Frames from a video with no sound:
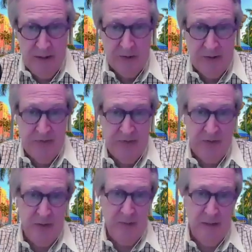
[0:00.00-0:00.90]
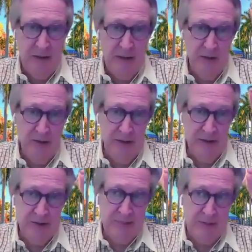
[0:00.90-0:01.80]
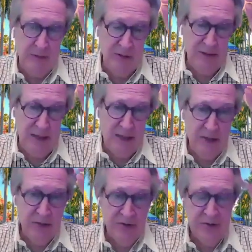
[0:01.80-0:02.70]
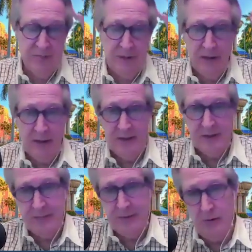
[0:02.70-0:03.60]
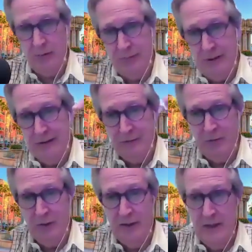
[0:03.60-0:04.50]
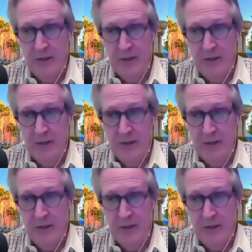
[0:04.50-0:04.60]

So if you think about Hilton has something called Honors and Marriott has something called Bonvoy.